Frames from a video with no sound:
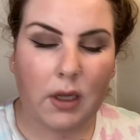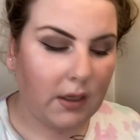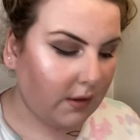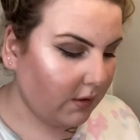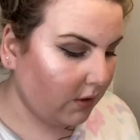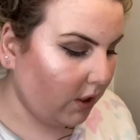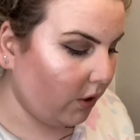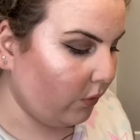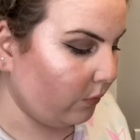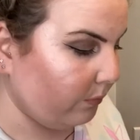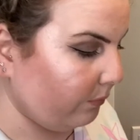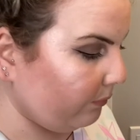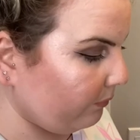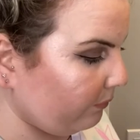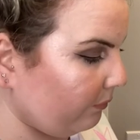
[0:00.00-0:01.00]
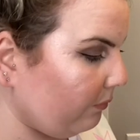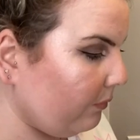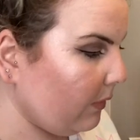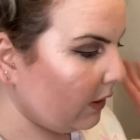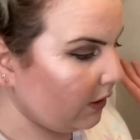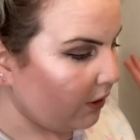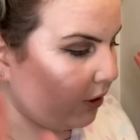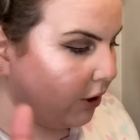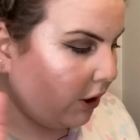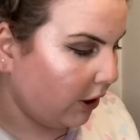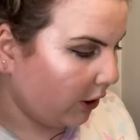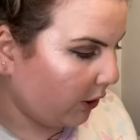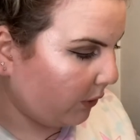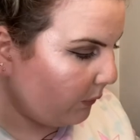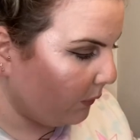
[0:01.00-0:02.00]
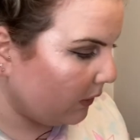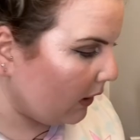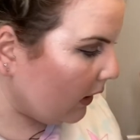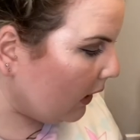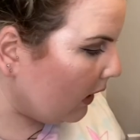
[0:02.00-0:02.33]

it's cute. She's cute.